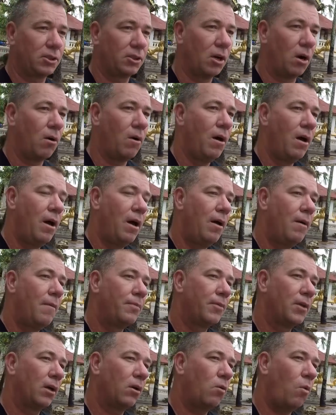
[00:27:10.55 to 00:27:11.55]
So
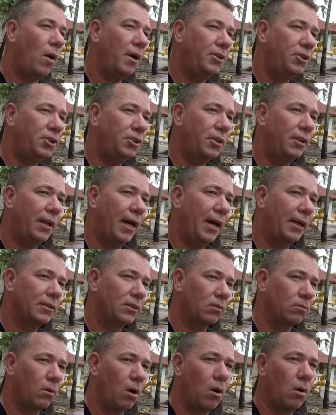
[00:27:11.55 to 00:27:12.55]
the question
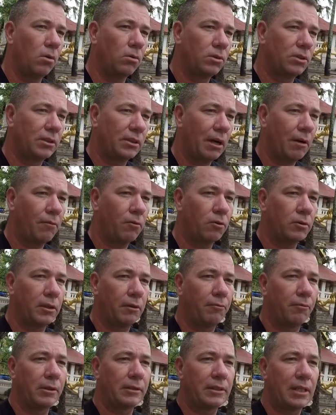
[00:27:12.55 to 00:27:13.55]
has arose several
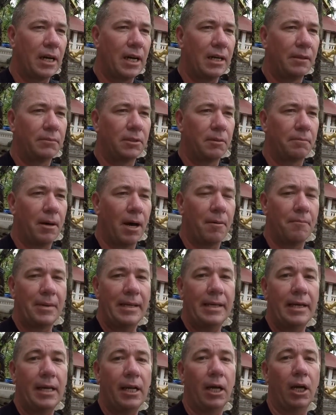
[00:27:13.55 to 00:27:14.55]
different times about
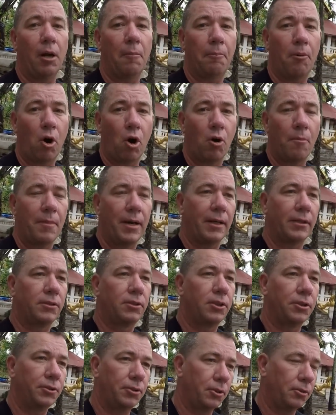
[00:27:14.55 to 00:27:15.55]
me needing a
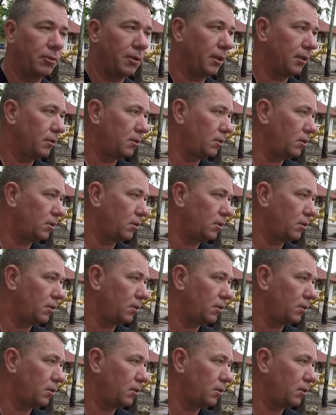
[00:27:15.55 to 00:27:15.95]
permit to do this.